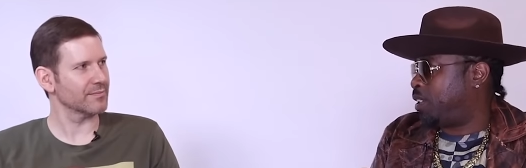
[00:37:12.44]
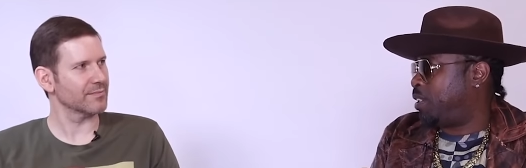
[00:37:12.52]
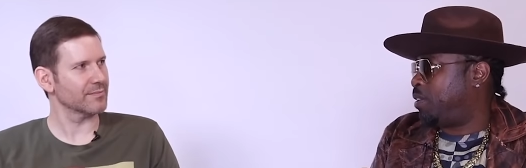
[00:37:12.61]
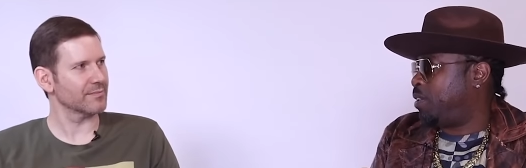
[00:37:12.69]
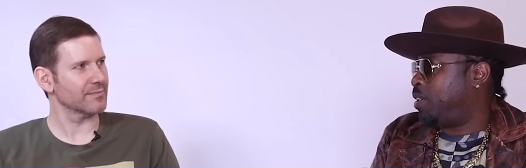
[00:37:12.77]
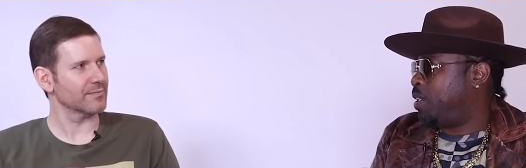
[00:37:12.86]
Speaker 1: and
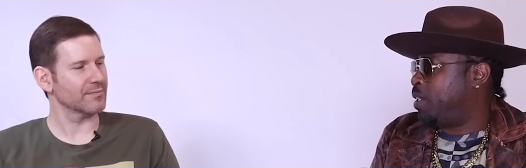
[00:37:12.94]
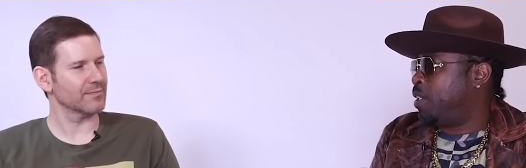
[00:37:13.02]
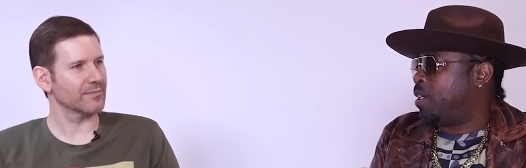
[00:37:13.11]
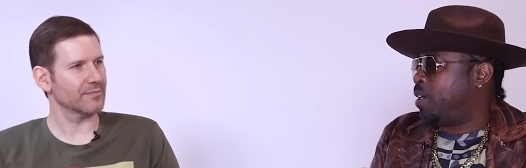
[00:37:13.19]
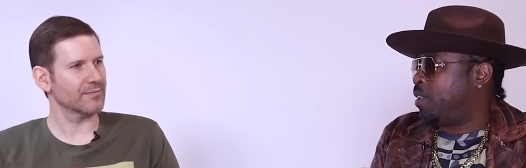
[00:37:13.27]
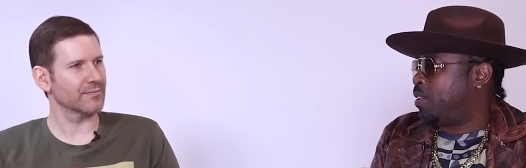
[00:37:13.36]
the
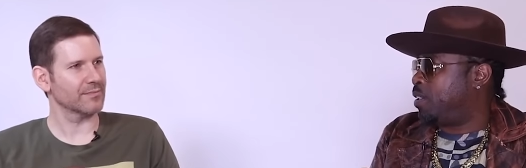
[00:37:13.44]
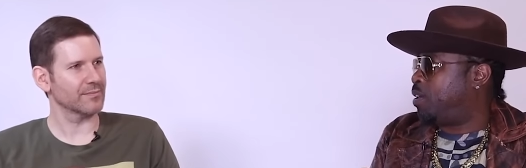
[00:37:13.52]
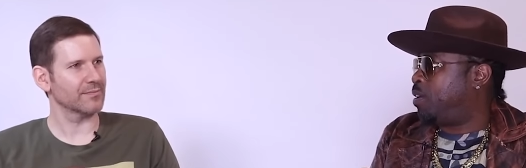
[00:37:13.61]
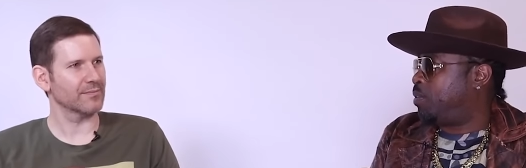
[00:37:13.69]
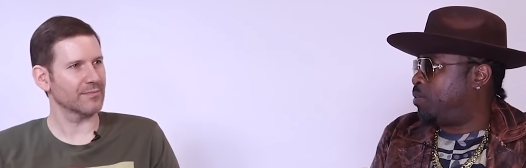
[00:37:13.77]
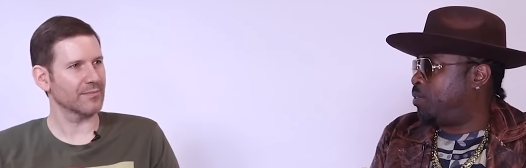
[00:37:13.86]
you
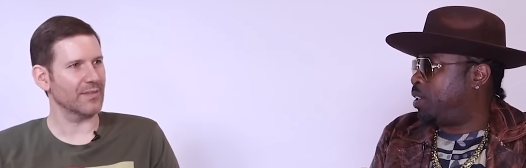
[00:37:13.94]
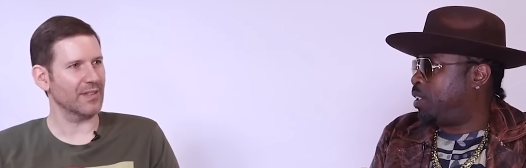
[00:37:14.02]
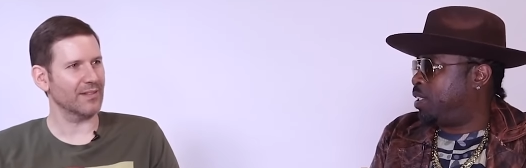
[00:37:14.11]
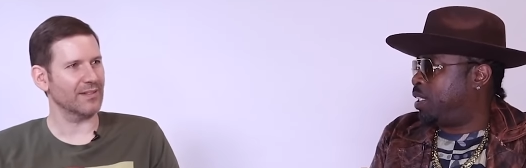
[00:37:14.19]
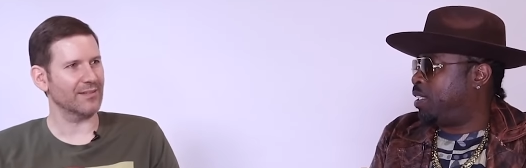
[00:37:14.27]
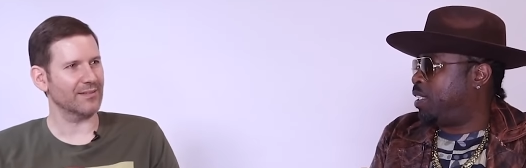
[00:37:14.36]
know, the
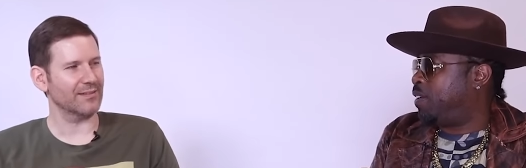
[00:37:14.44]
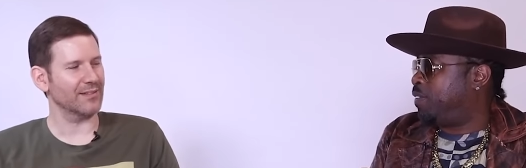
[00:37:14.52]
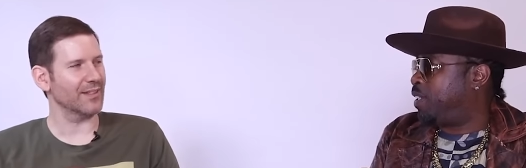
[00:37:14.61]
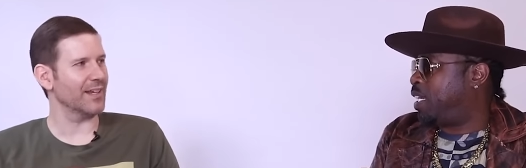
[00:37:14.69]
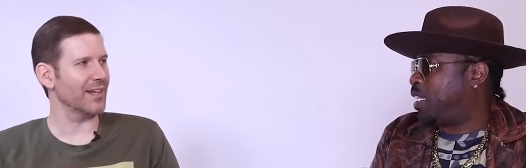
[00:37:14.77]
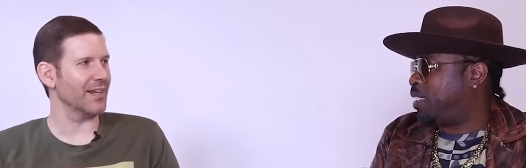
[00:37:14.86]
the live
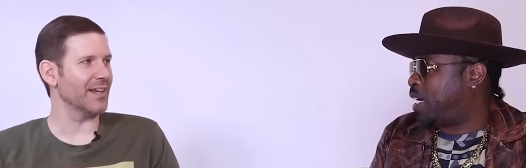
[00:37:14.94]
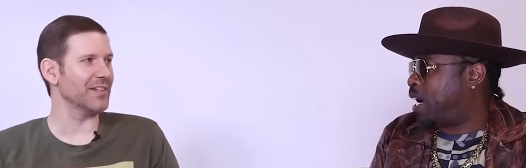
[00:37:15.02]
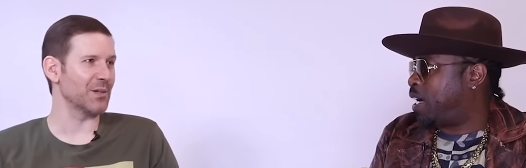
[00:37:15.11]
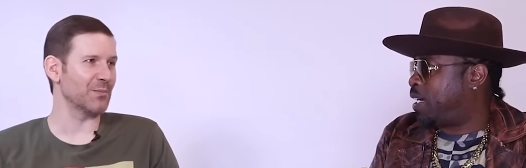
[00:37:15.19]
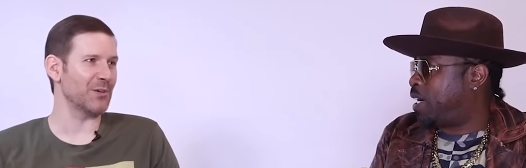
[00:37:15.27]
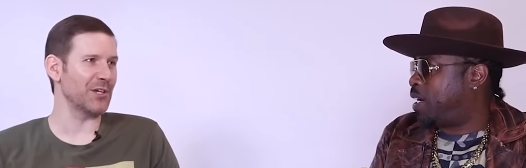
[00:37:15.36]
and let
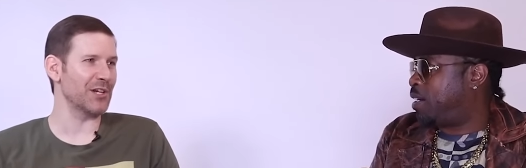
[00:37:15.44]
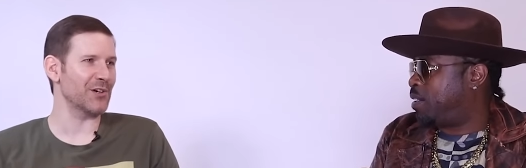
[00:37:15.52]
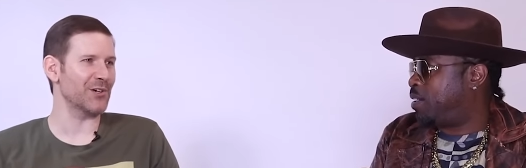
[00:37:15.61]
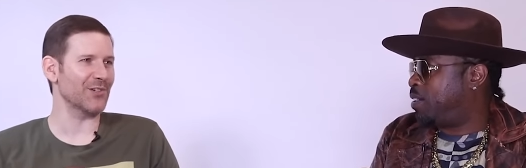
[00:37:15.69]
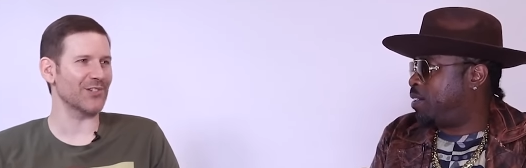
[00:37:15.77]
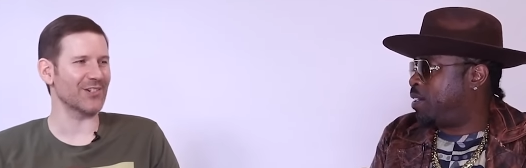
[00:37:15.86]
die. It's a
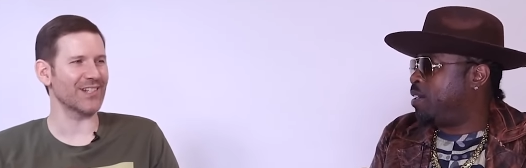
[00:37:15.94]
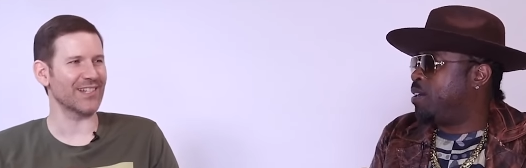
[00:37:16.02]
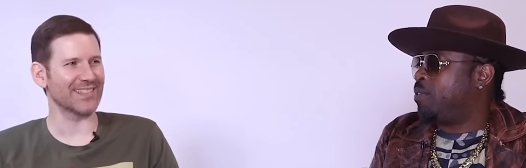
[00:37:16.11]
precursor, kinda.